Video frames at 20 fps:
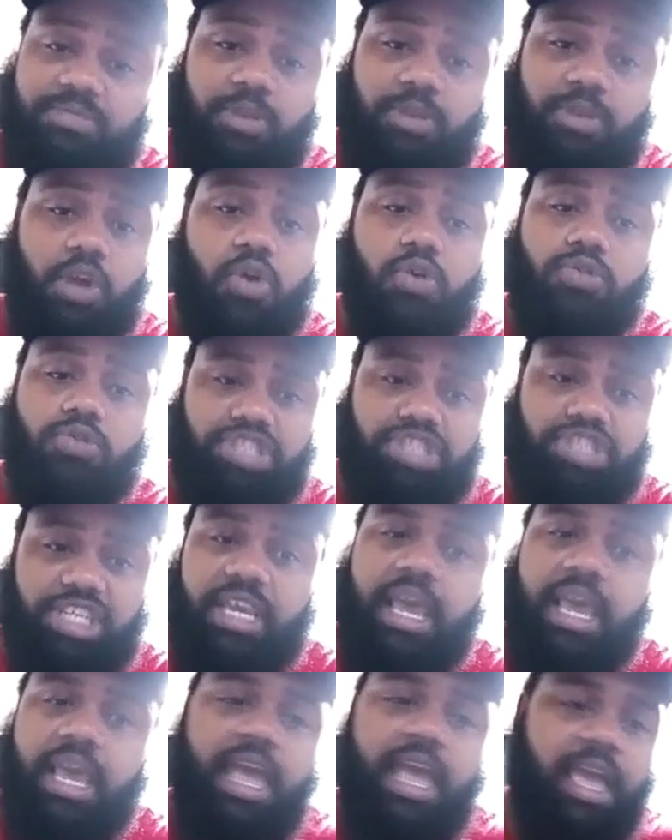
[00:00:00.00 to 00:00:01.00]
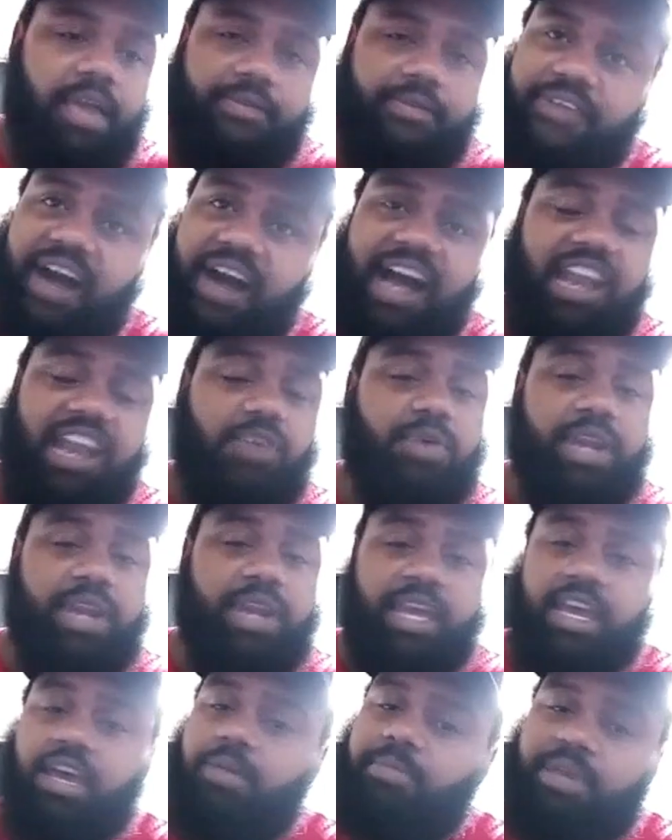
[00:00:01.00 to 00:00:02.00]
some local shit and following
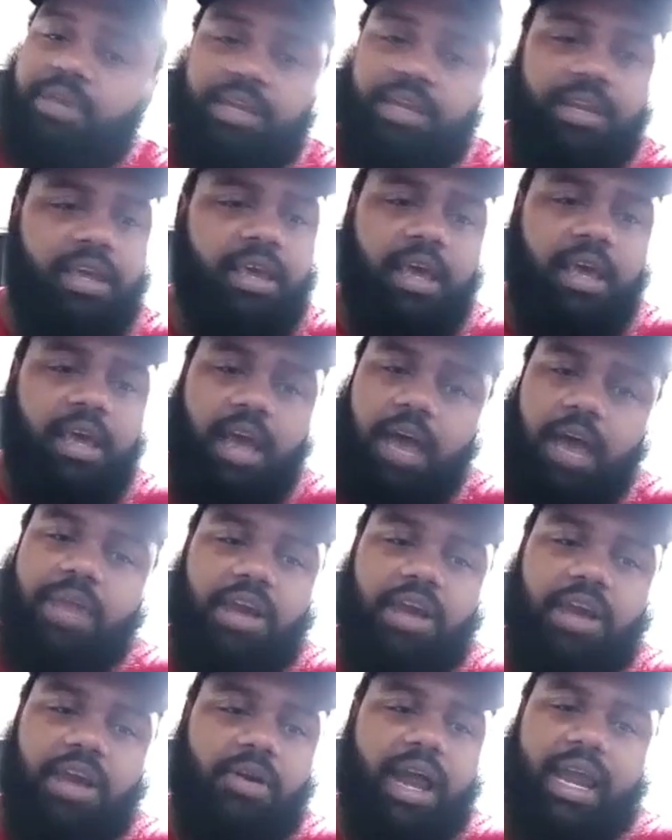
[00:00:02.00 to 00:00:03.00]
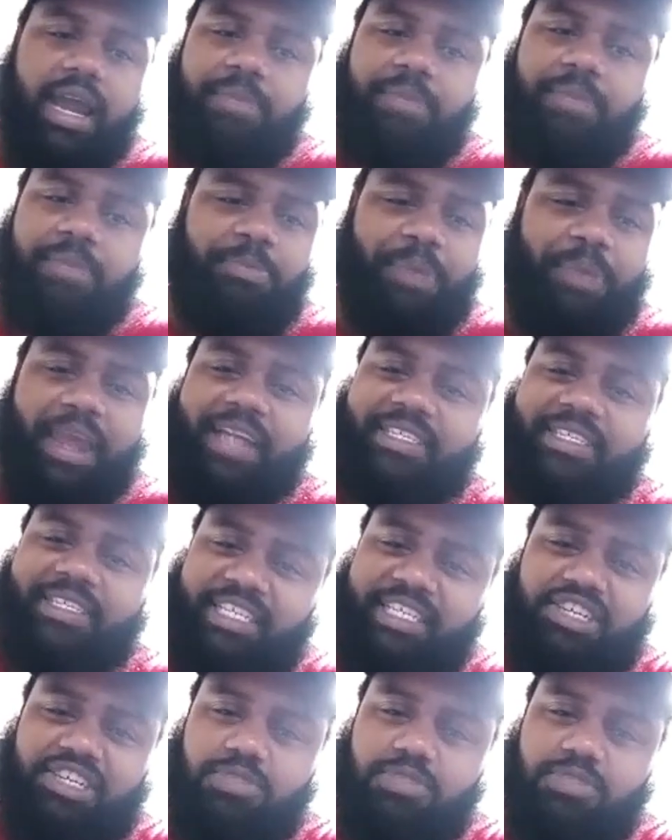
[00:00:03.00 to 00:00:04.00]
him. And I'm like, all right, let me pay
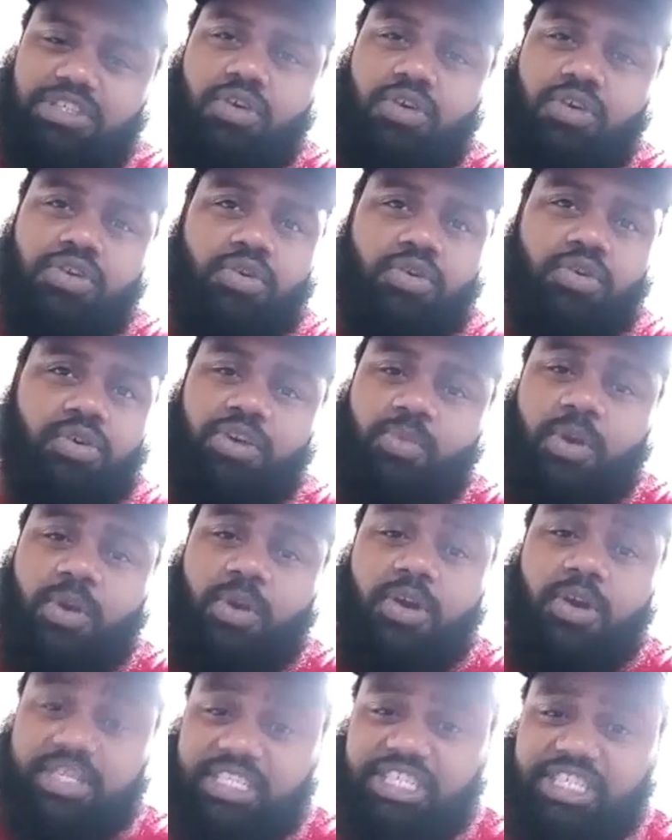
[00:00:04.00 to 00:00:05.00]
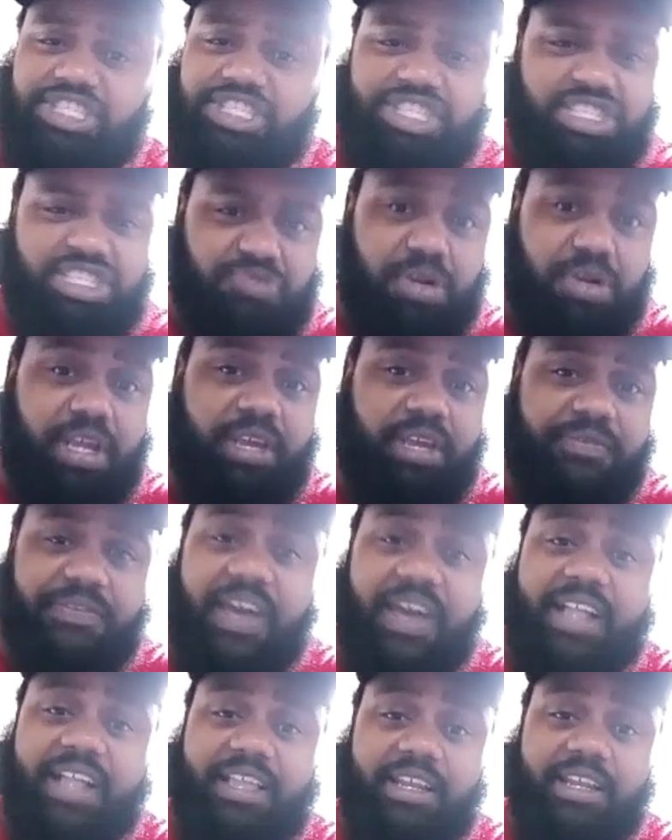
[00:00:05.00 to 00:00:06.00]
attention to what's going on in the world because this shit is really
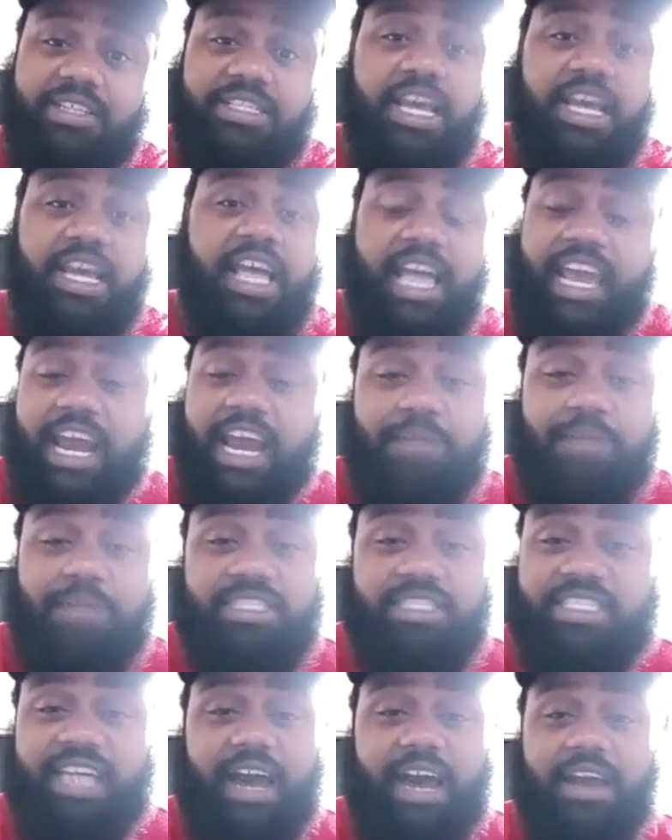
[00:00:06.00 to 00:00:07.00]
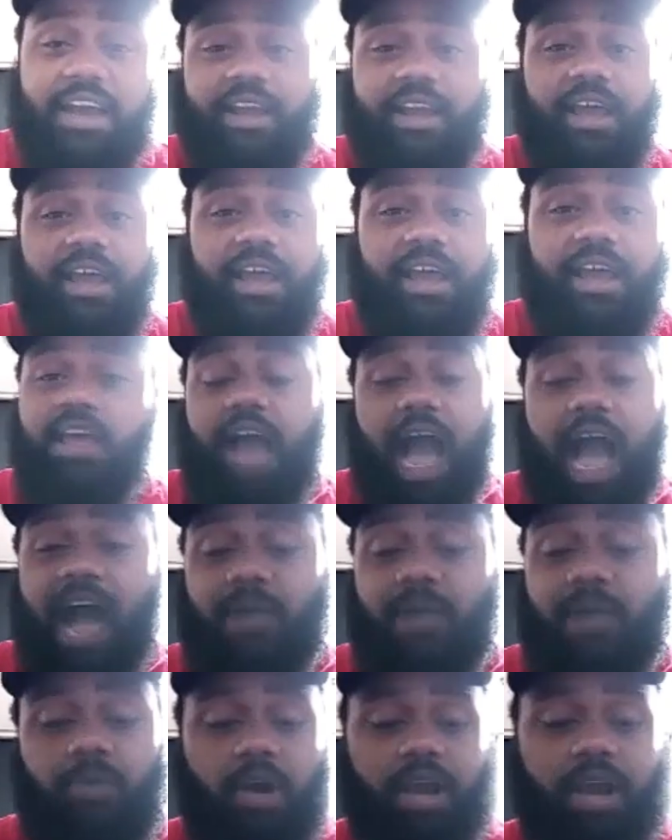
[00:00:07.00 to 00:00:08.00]
affecting us. And I'm just out here, I
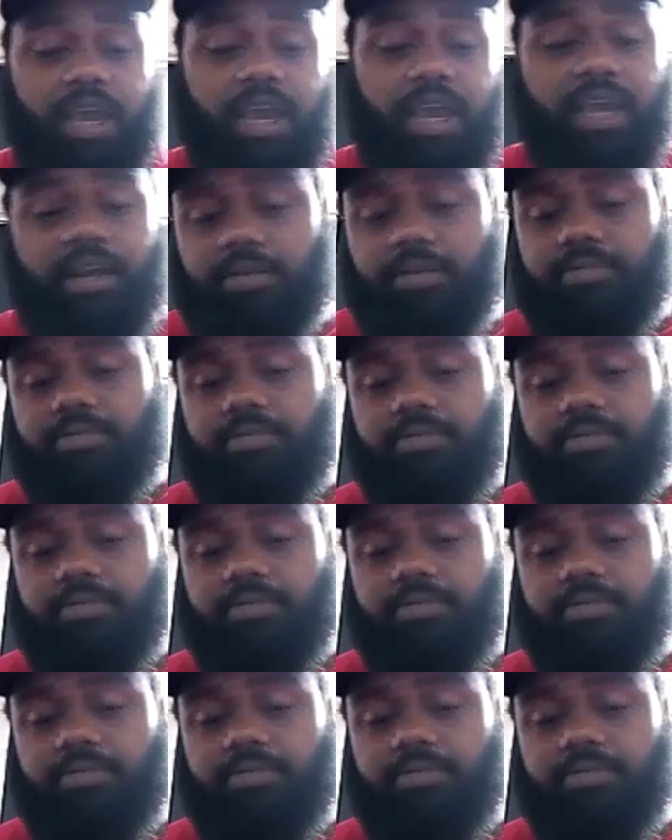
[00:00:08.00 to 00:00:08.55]
walk in,